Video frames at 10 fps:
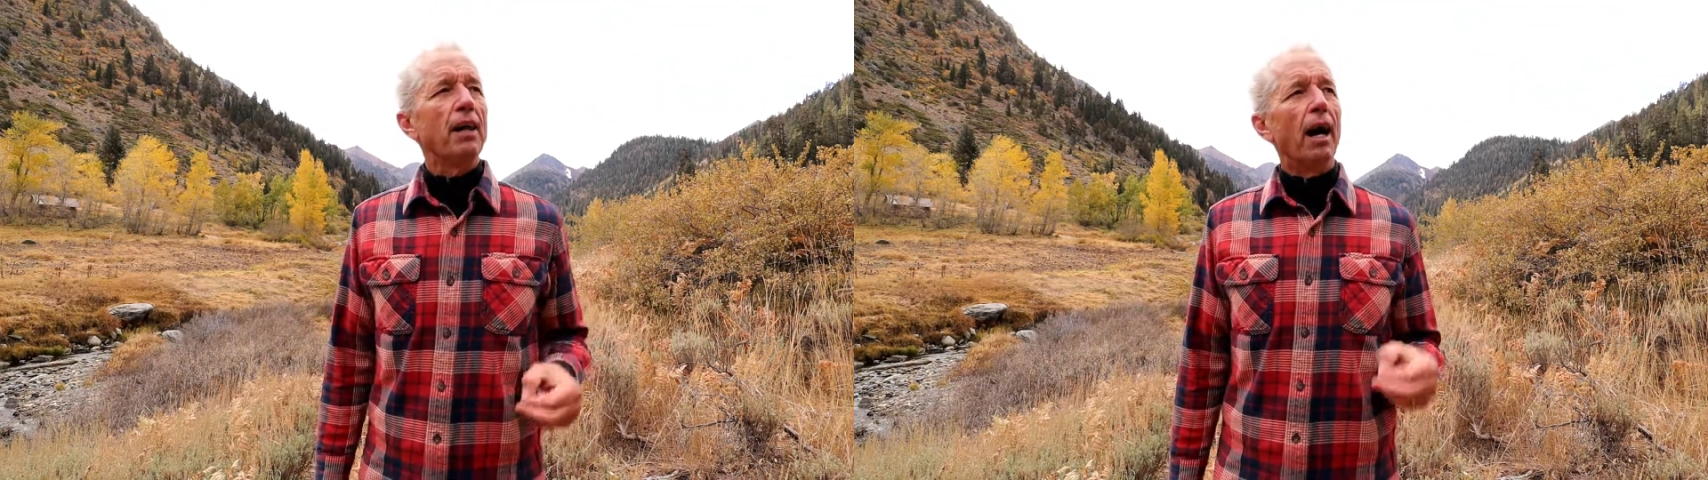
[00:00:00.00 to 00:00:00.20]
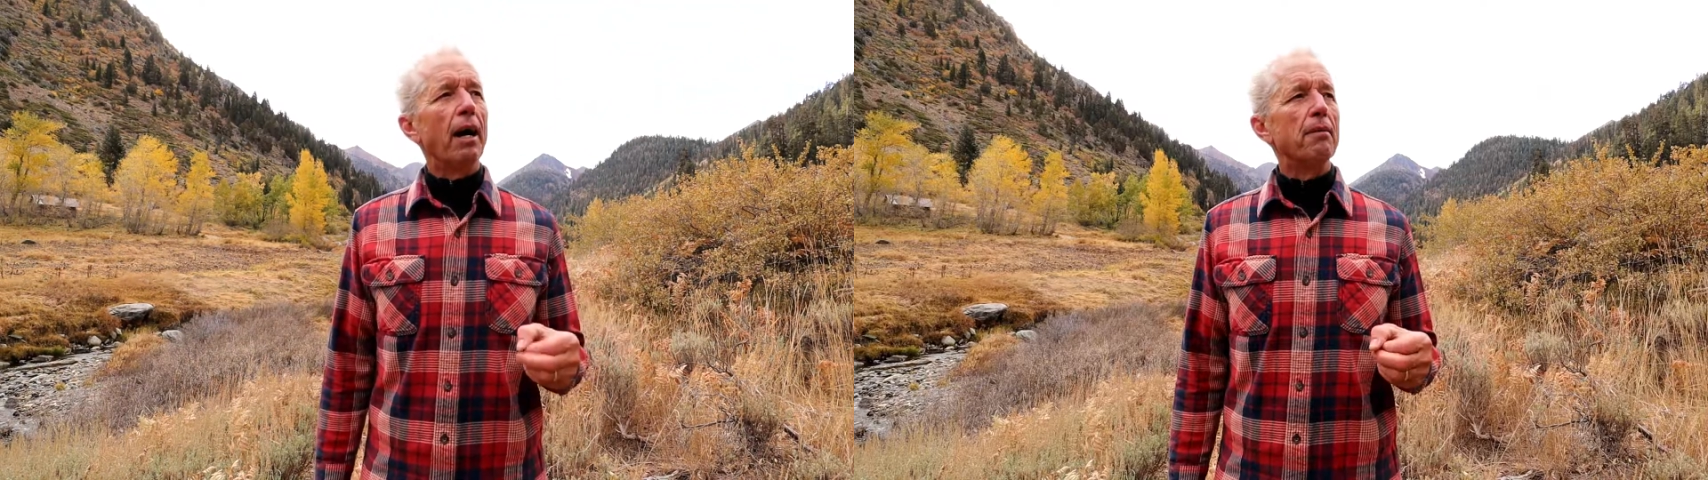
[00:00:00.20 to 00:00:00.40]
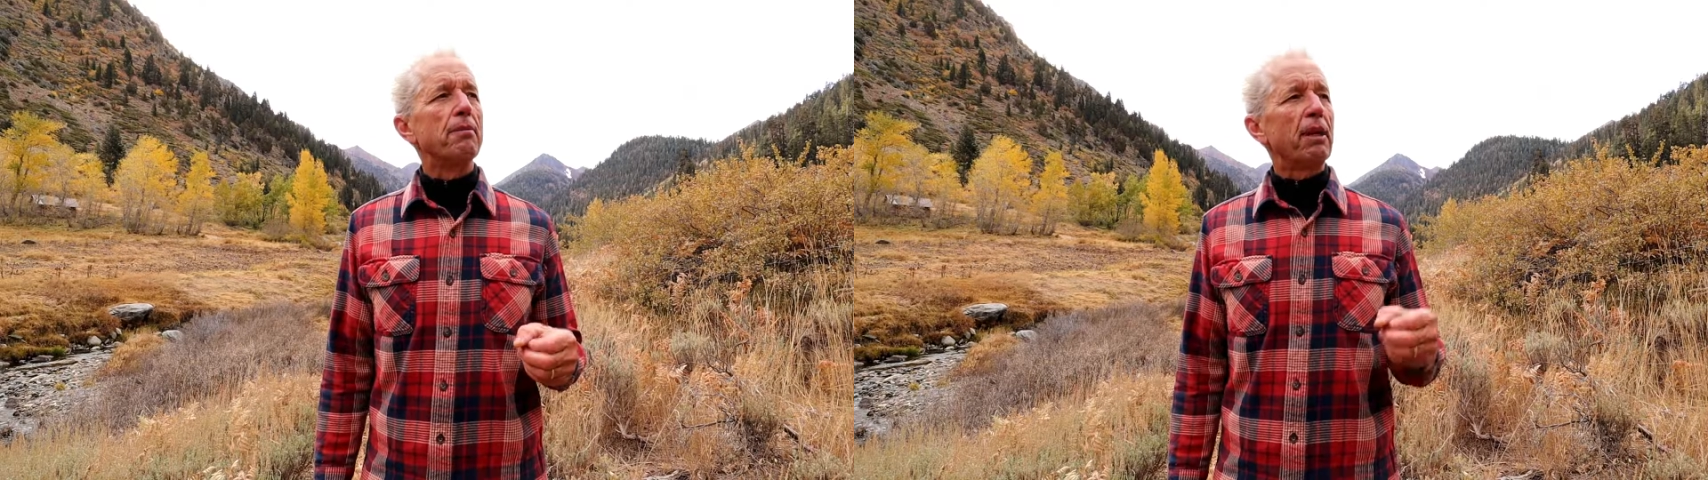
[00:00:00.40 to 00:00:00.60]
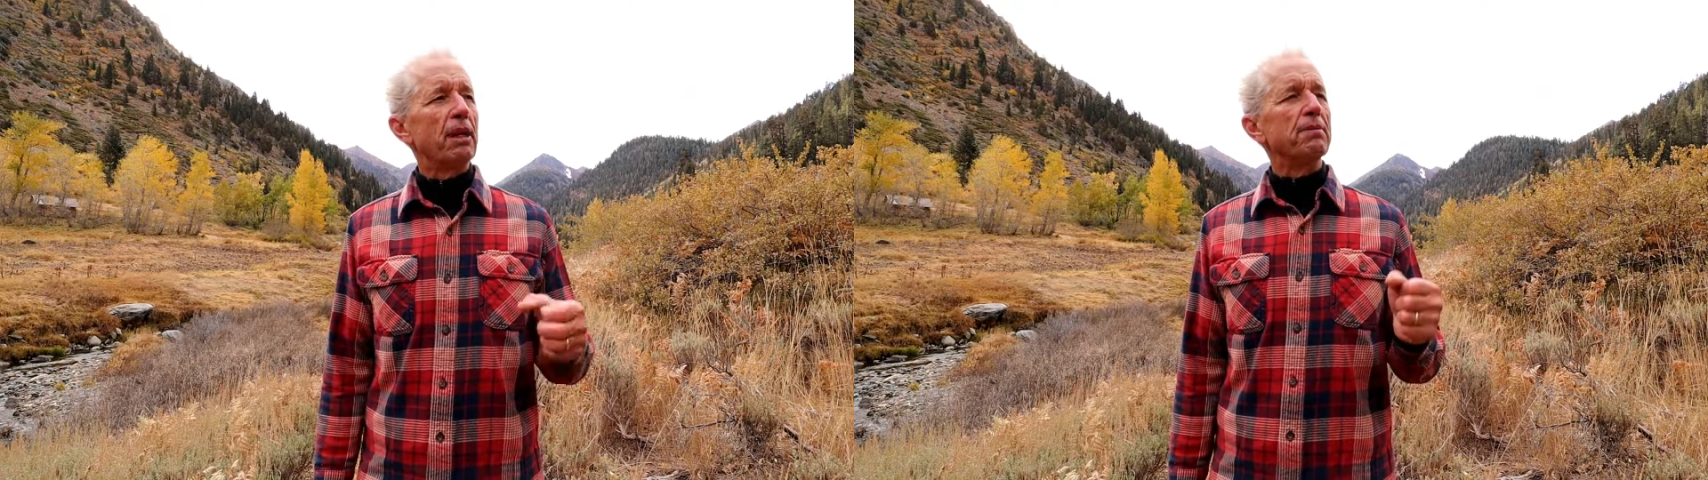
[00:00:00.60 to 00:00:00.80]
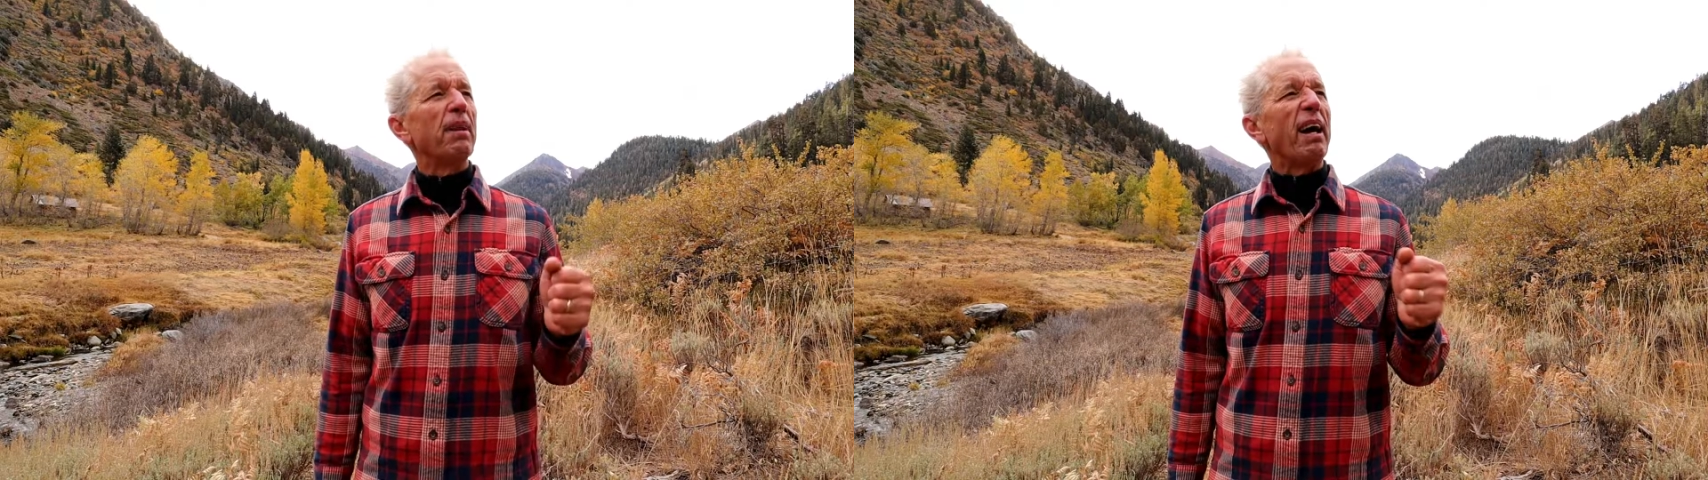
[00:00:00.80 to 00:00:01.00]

uh, become